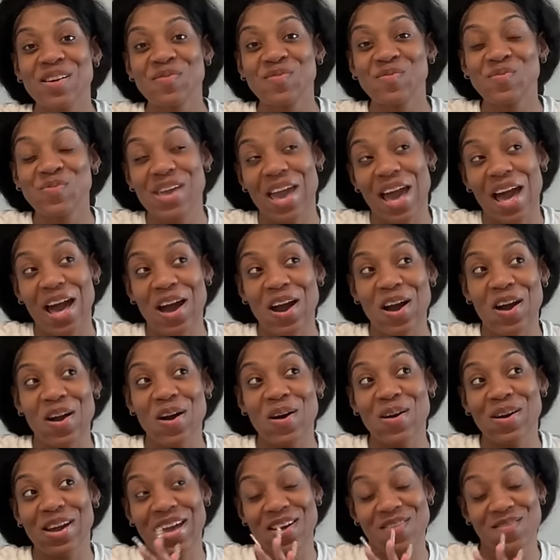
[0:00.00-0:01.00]

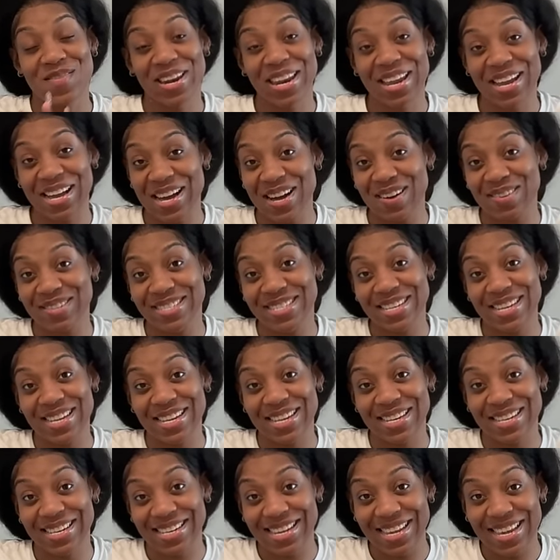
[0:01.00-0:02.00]
y'all, okay, when it comes
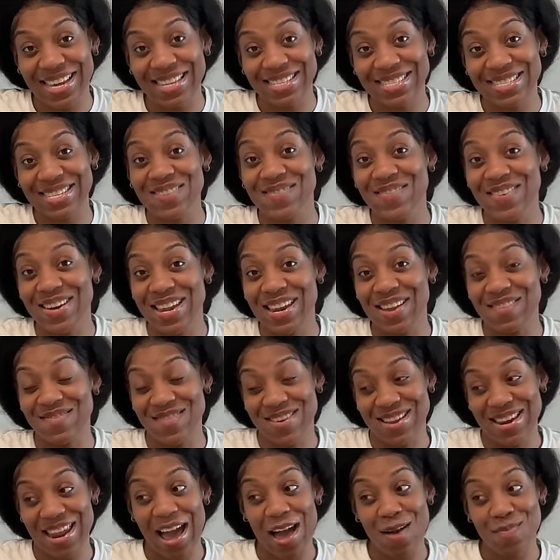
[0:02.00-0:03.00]
to this, and
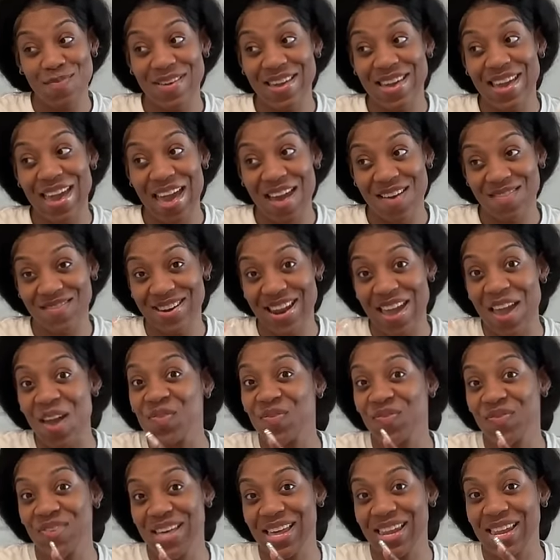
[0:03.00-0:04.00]
when I be having
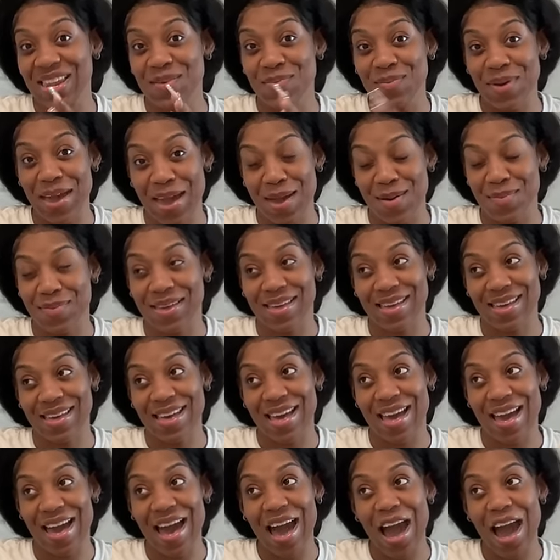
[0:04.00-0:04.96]
that feeling, baby,